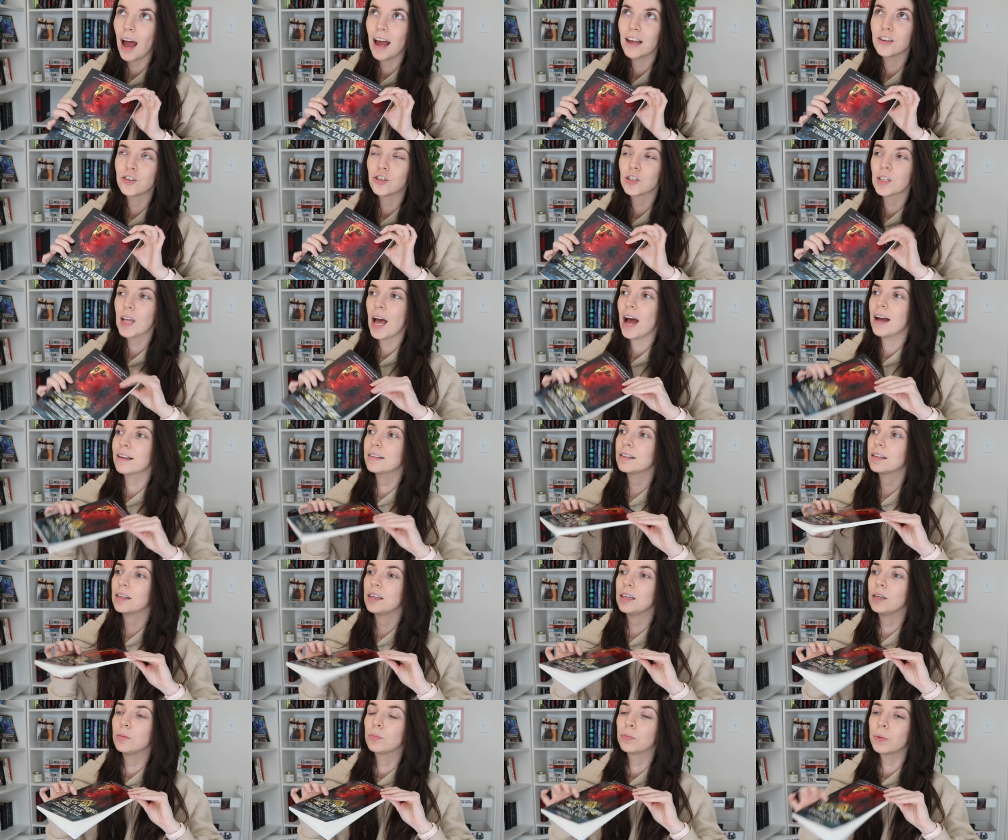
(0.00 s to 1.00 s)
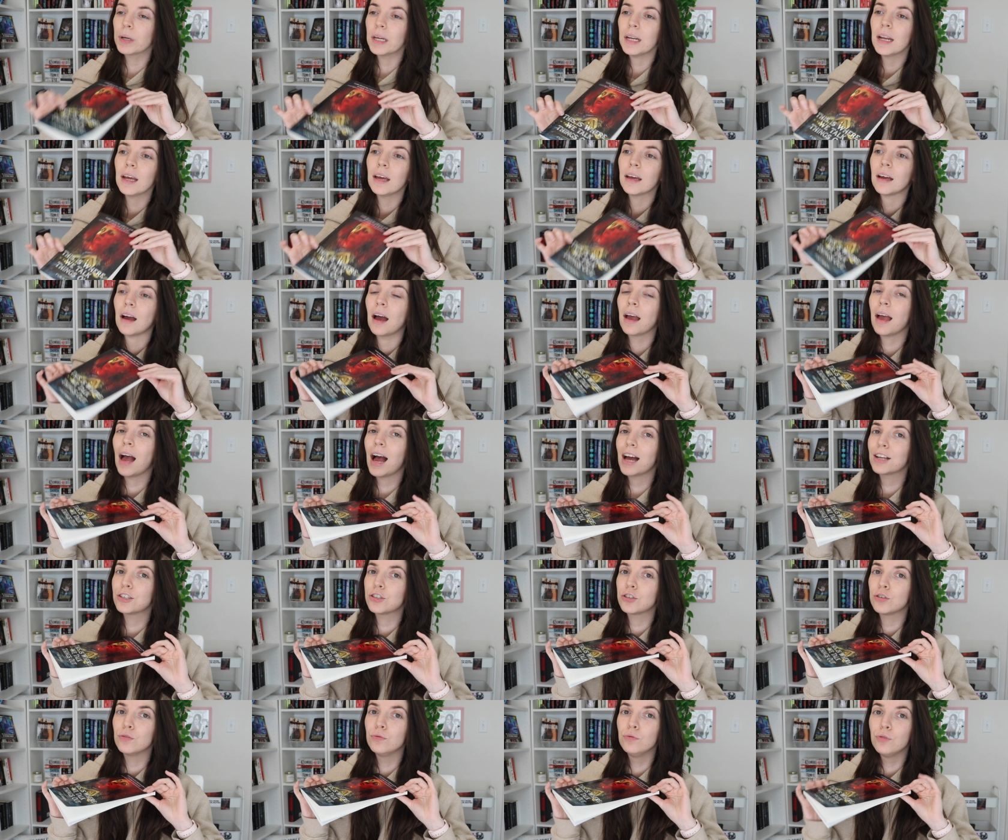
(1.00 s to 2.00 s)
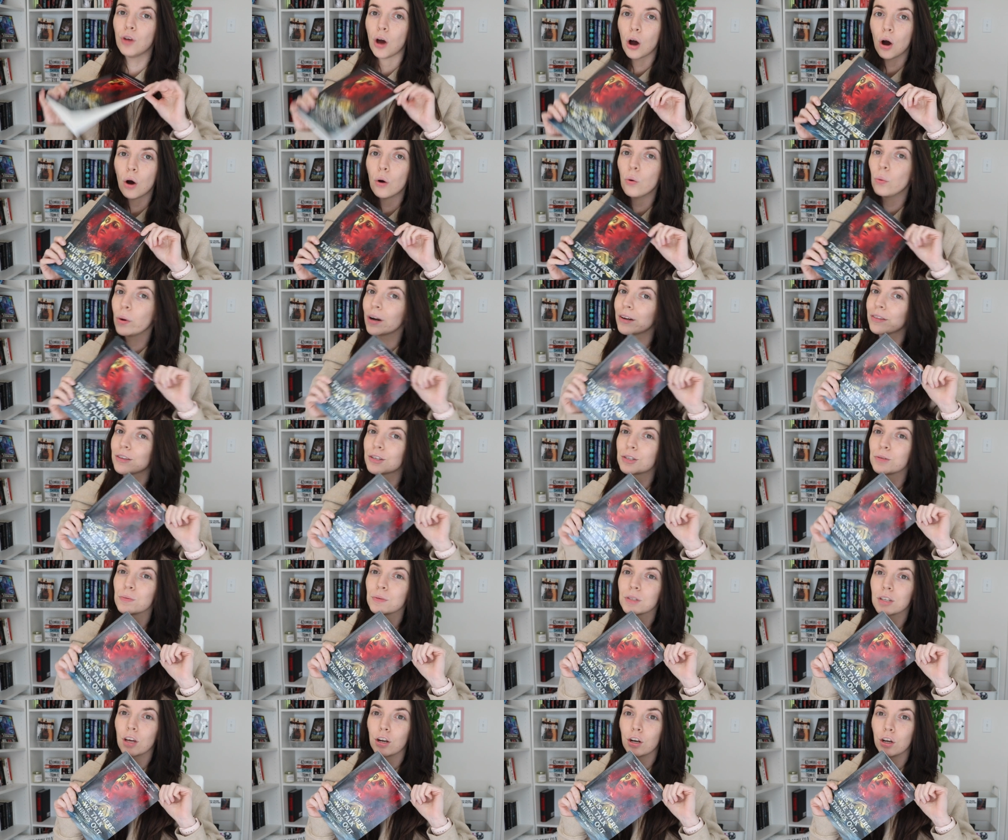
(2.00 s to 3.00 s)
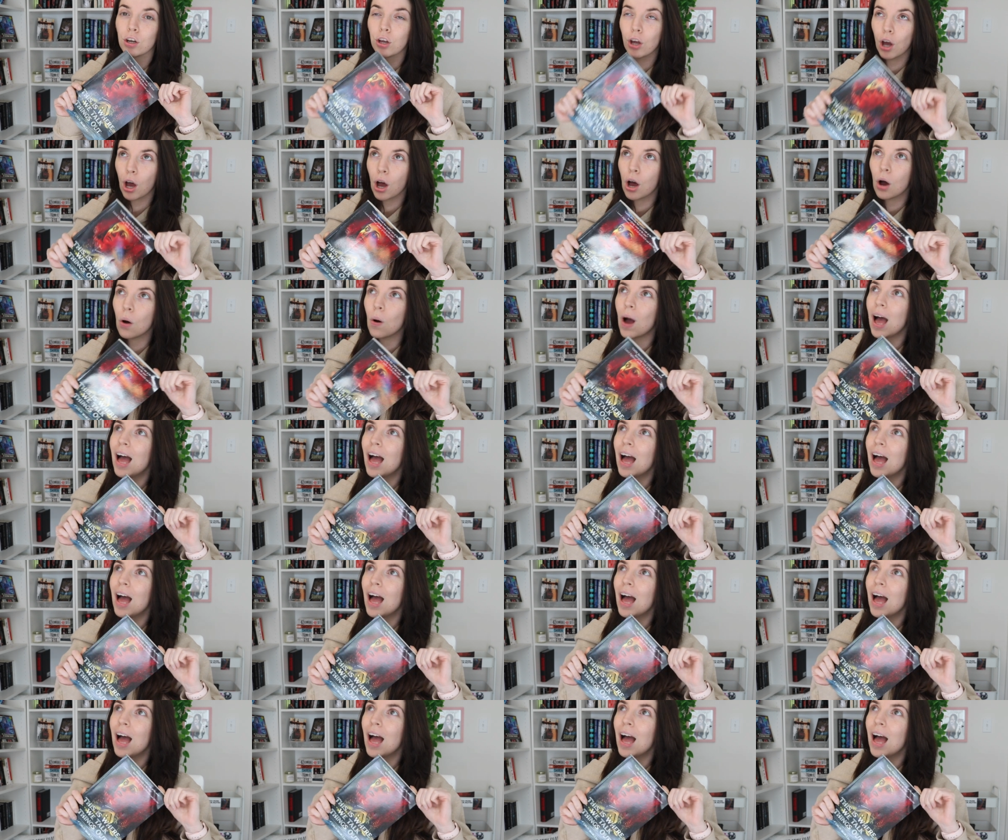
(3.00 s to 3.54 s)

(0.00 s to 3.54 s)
I just had to keep reading. I had to know where this was gonna go.